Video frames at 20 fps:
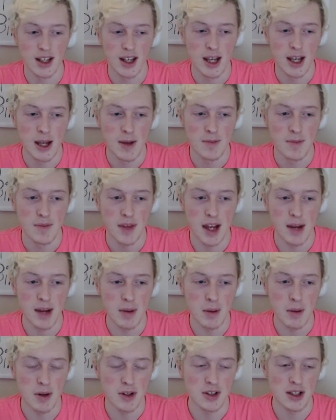I remember
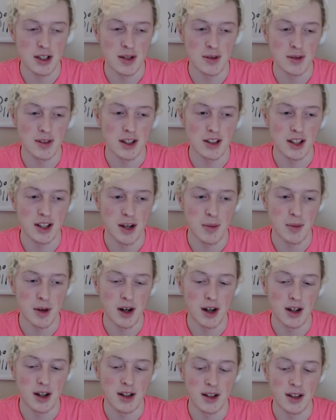streams I'd come
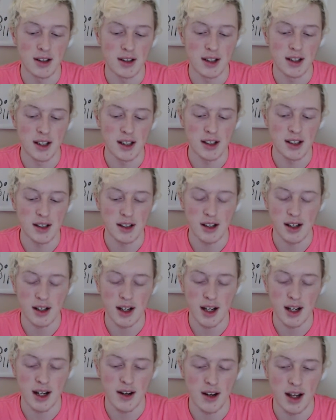on and like I'd
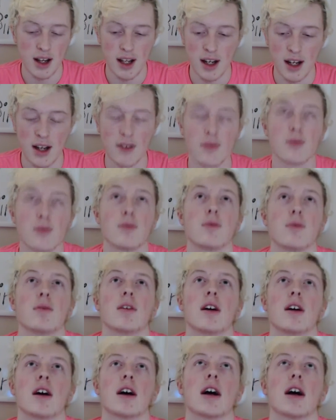I'd have
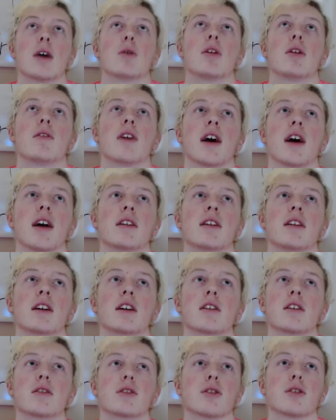I would have had like a
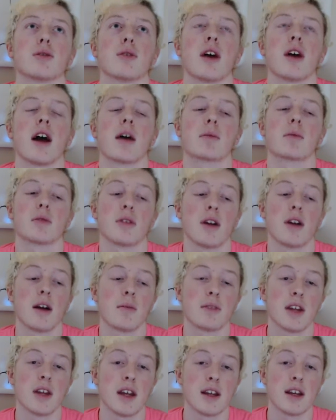crap crap
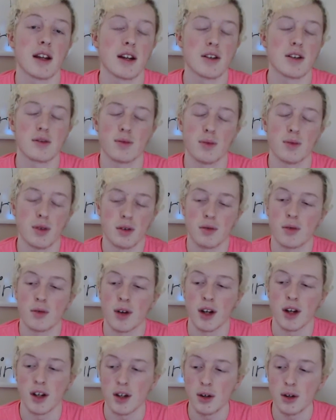day and I just wouldn't want to
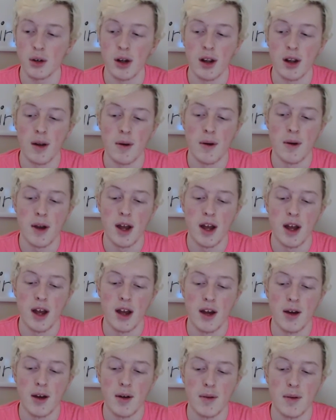do it.
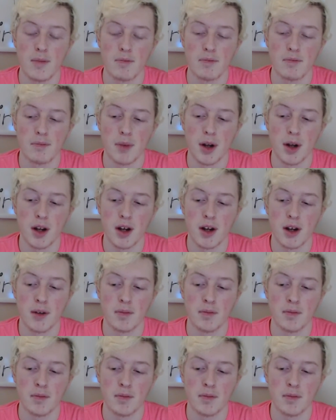But um,